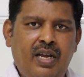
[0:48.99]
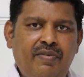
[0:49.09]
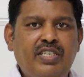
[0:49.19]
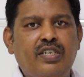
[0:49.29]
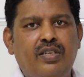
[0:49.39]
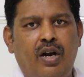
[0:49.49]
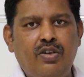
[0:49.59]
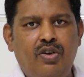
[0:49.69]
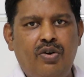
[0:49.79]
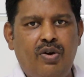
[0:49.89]
which is
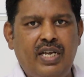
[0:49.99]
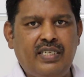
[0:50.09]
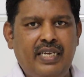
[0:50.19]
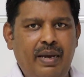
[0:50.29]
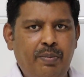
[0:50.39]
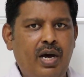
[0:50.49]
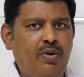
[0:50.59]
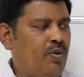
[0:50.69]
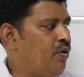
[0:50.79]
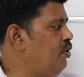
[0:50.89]
also known as
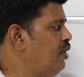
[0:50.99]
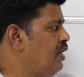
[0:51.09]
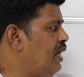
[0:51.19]
MRO,